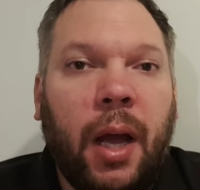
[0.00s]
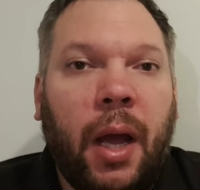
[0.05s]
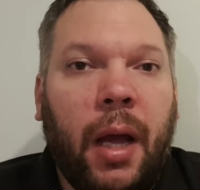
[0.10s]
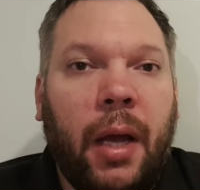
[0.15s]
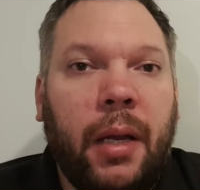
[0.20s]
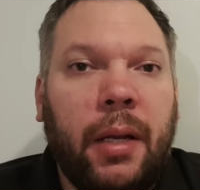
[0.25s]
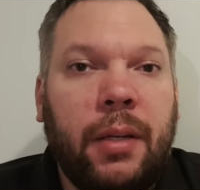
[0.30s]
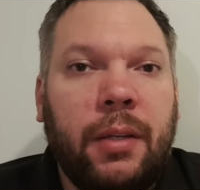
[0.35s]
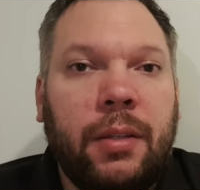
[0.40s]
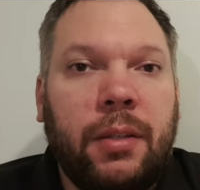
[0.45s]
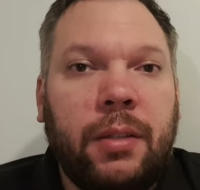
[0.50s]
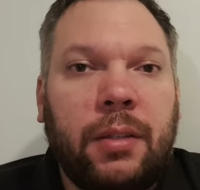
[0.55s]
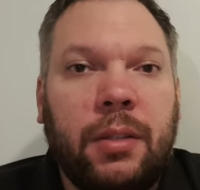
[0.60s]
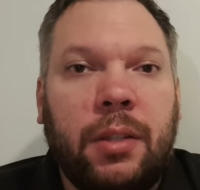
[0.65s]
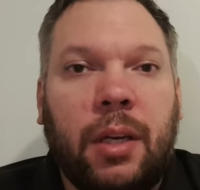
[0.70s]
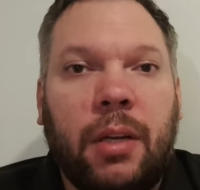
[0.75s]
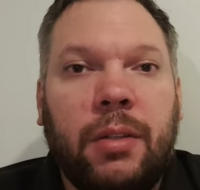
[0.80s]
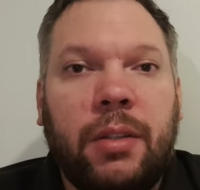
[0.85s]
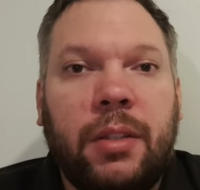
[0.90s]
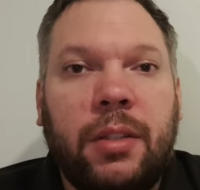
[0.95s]
And,
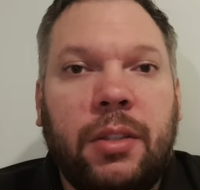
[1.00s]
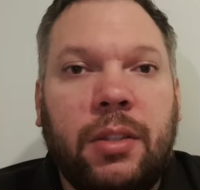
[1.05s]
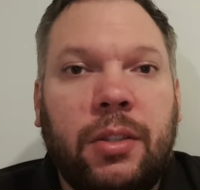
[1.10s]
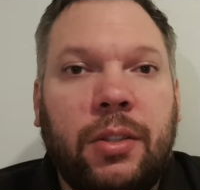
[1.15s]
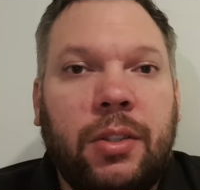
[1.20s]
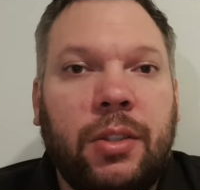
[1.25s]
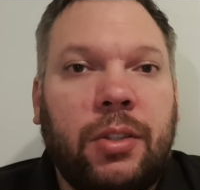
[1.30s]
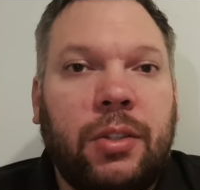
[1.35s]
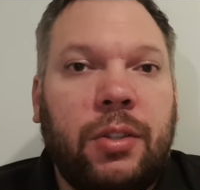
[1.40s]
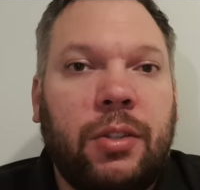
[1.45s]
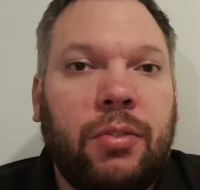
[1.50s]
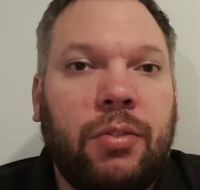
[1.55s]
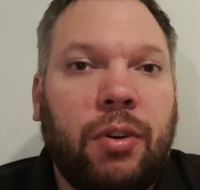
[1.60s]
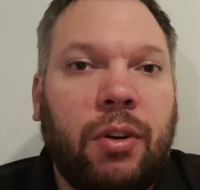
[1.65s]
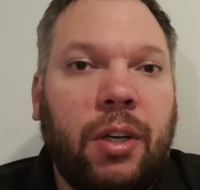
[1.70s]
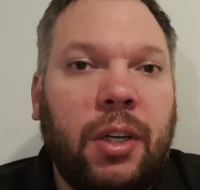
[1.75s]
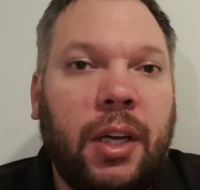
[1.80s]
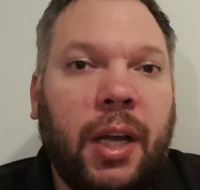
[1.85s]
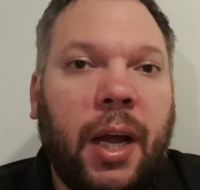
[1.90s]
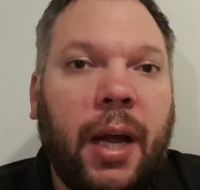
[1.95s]
you know, this is just to
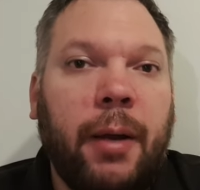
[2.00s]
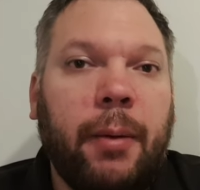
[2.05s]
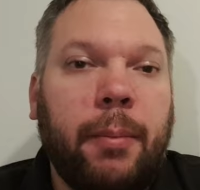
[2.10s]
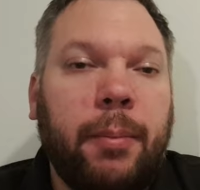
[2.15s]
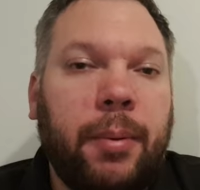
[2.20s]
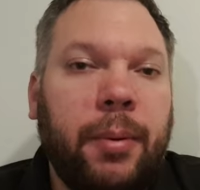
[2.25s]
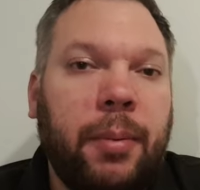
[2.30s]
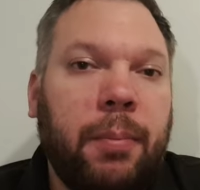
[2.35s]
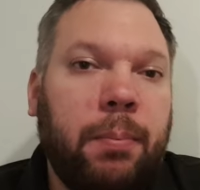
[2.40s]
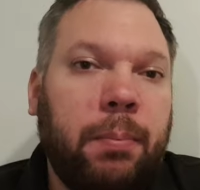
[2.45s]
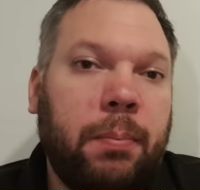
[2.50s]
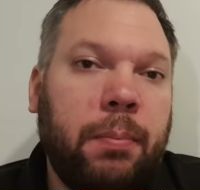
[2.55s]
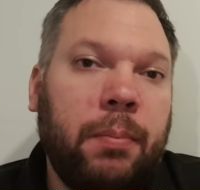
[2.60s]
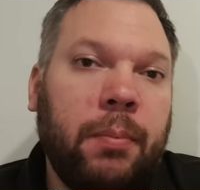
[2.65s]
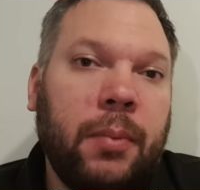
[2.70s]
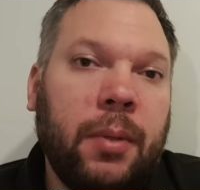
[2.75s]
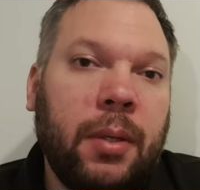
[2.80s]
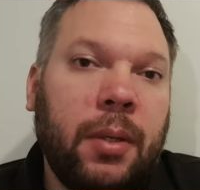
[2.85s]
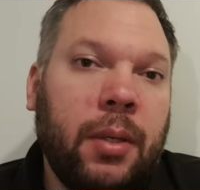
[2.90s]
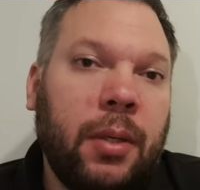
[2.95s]
try and help
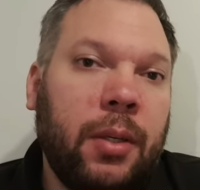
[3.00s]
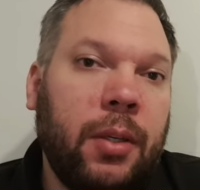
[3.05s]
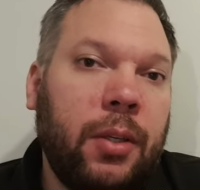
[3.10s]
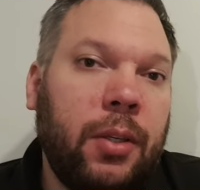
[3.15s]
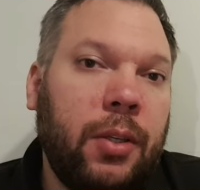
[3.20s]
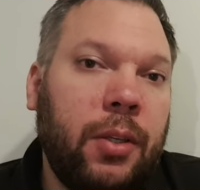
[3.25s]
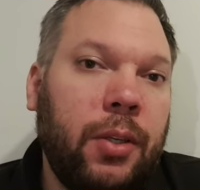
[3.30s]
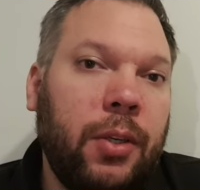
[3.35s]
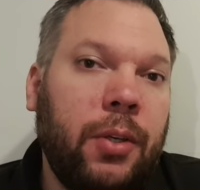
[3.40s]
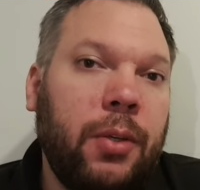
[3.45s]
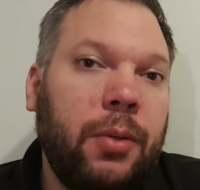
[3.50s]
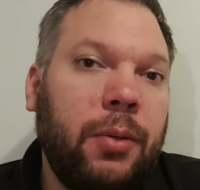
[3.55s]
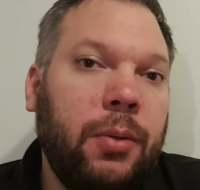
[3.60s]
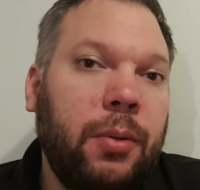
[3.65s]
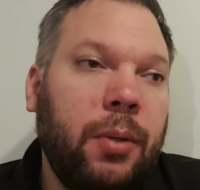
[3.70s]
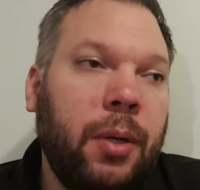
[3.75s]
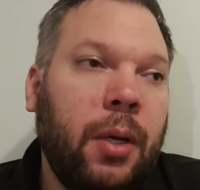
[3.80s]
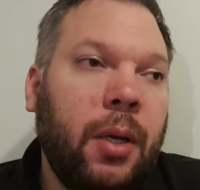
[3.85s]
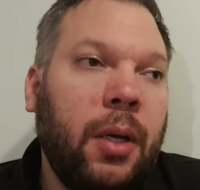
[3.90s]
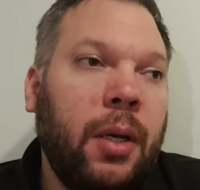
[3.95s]

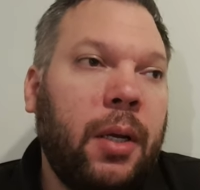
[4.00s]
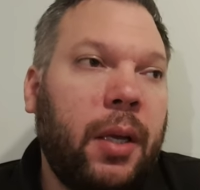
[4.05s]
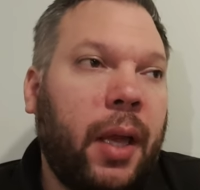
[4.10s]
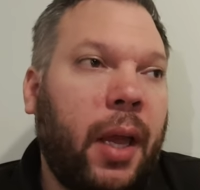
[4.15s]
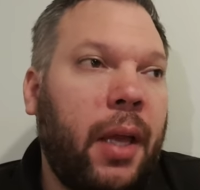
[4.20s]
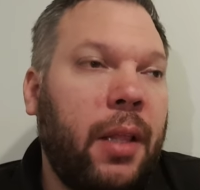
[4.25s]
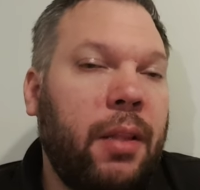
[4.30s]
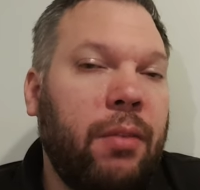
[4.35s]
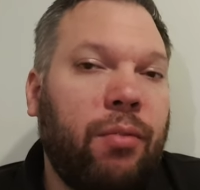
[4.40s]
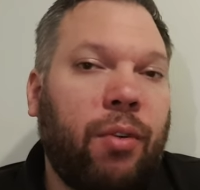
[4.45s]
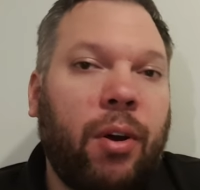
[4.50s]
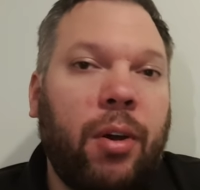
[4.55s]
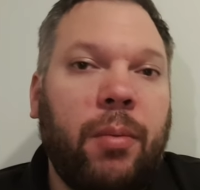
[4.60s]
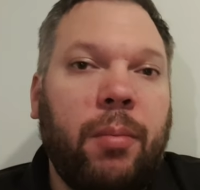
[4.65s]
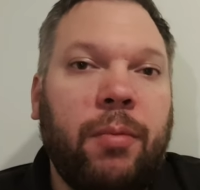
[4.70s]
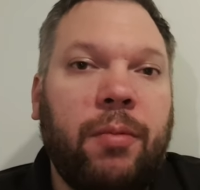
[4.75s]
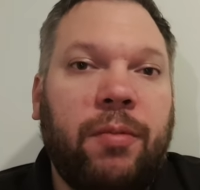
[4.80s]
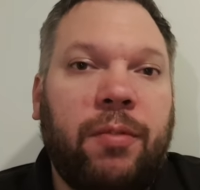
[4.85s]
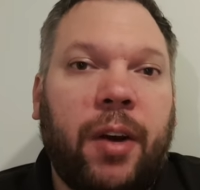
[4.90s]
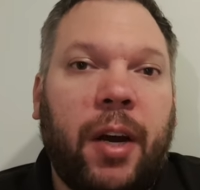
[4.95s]
you get in the
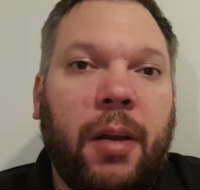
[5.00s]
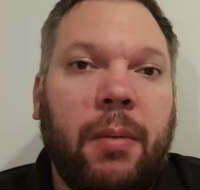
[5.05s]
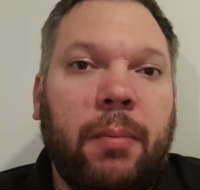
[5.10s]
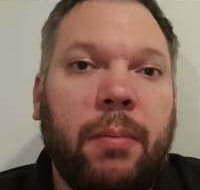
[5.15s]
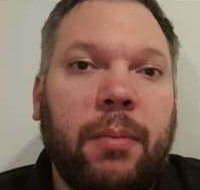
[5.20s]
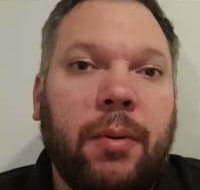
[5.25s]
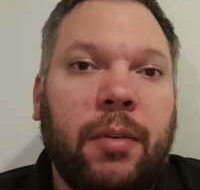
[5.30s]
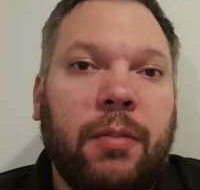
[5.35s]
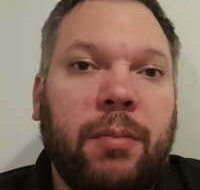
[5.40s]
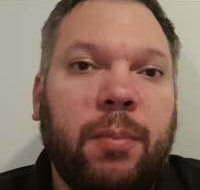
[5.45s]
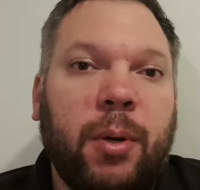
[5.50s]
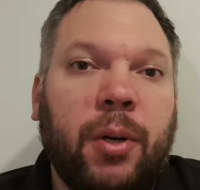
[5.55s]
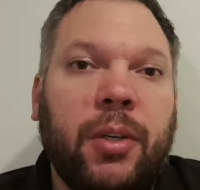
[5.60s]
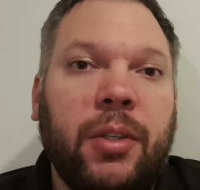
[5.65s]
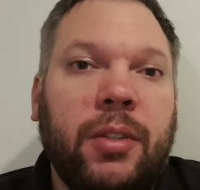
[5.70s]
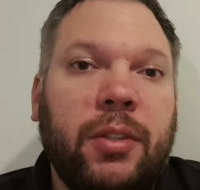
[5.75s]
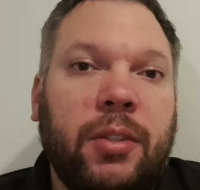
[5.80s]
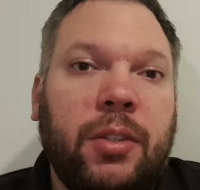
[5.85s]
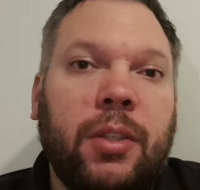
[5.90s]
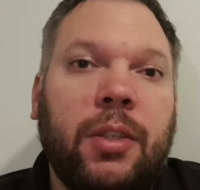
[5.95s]
right frame of
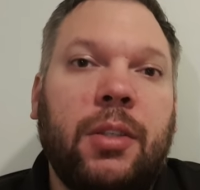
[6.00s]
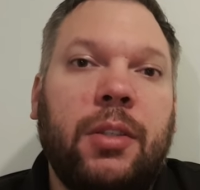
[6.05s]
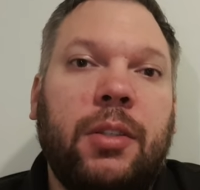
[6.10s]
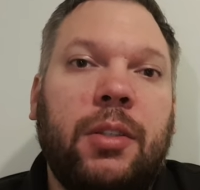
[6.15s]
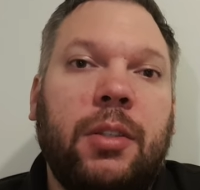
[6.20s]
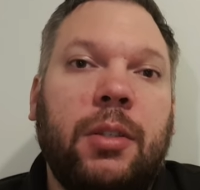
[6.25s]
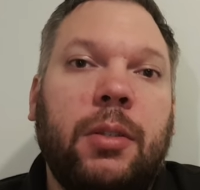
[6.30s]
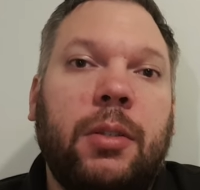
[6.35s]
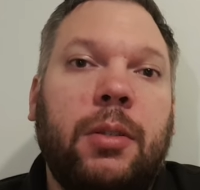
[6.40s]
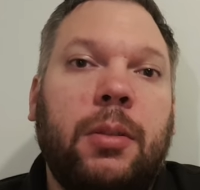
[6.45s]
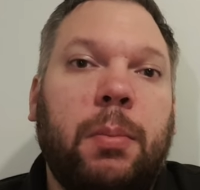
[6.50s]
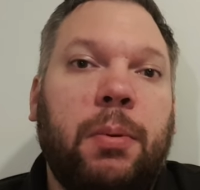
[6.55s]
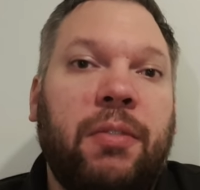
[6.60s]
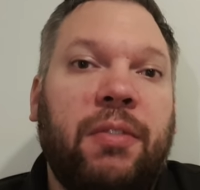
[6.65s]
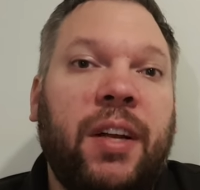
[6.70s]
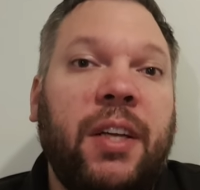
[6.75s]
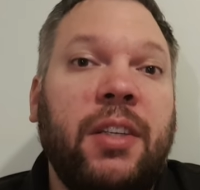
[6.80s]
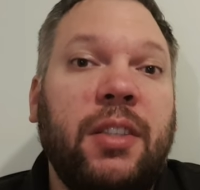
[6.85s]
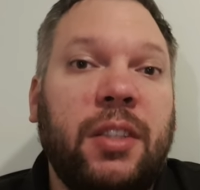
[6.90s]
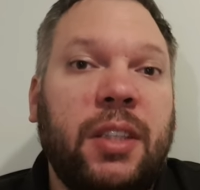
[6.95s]
mind to
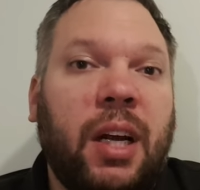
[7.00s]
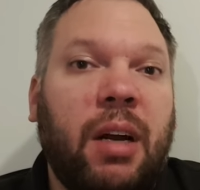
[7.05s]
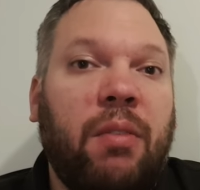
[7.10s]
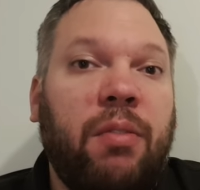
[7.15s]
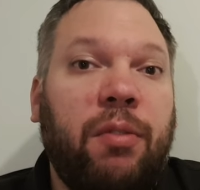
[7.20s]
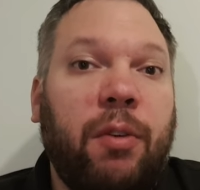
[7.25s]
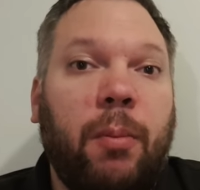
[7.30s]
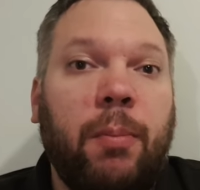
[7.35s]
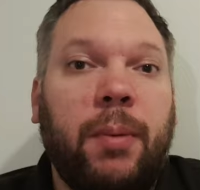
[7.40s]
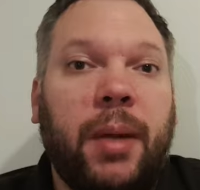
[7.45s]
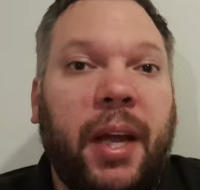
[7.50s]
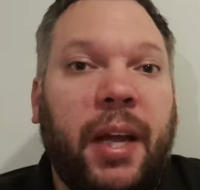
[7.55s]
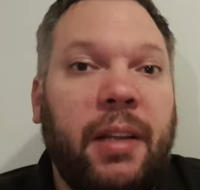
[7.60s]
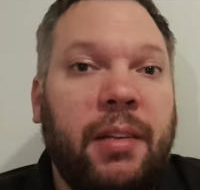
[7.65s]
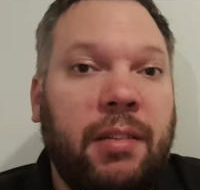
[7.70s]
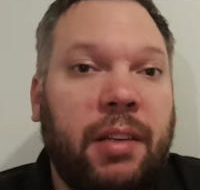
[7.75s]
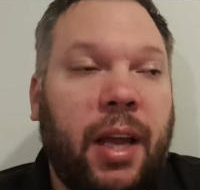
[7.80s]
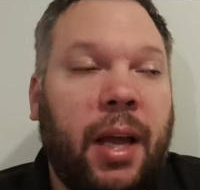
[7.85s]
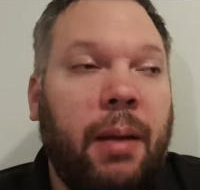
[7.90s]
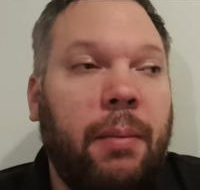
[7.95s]
prevent yourself from getting
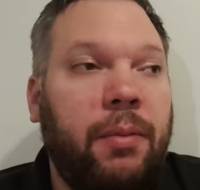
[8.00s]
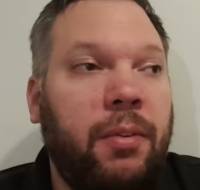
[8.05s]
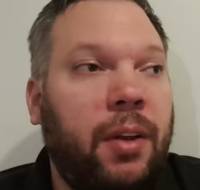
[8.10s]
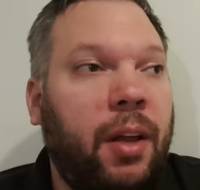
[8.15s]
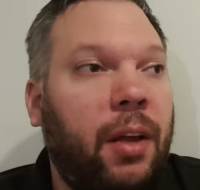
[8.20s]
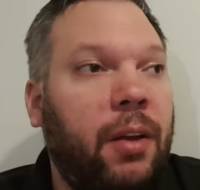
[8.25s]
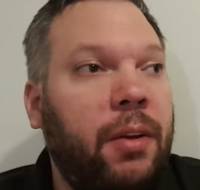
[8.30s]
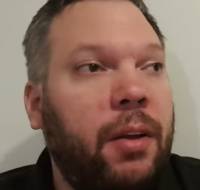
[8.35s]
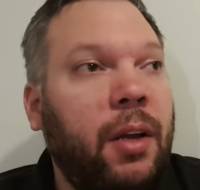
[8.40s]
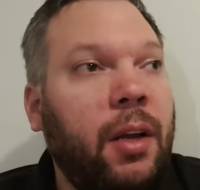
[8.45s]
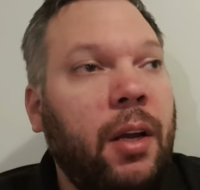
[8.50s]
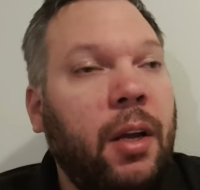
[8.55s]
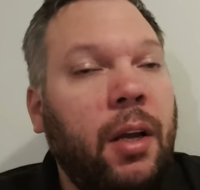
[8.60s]
scammed. Now,